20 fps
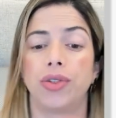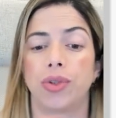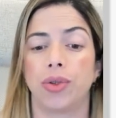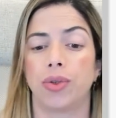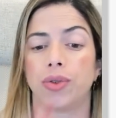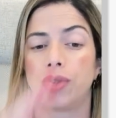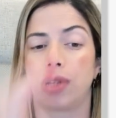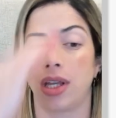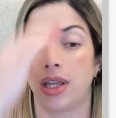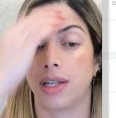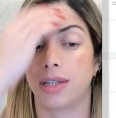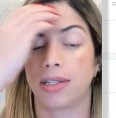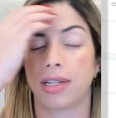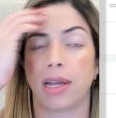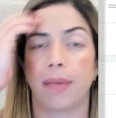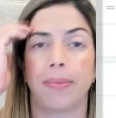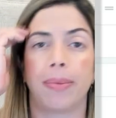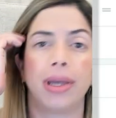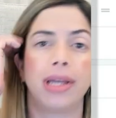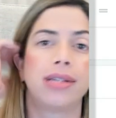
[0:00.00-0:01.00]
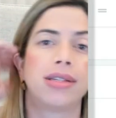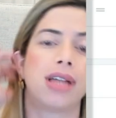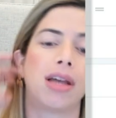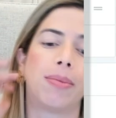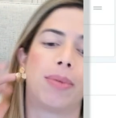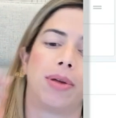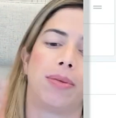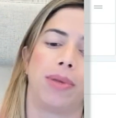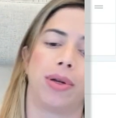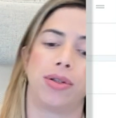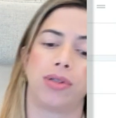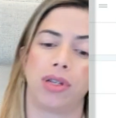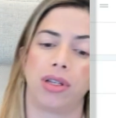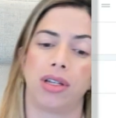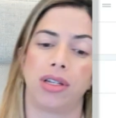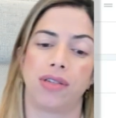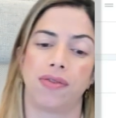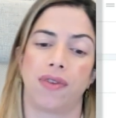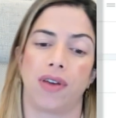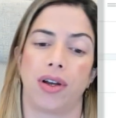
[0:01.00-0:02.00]
to see the step-by-step on building
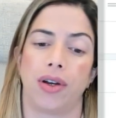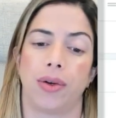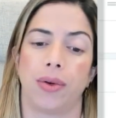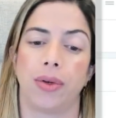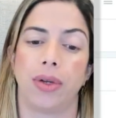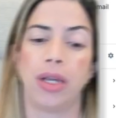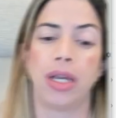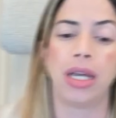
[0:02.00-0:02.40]
this funnel.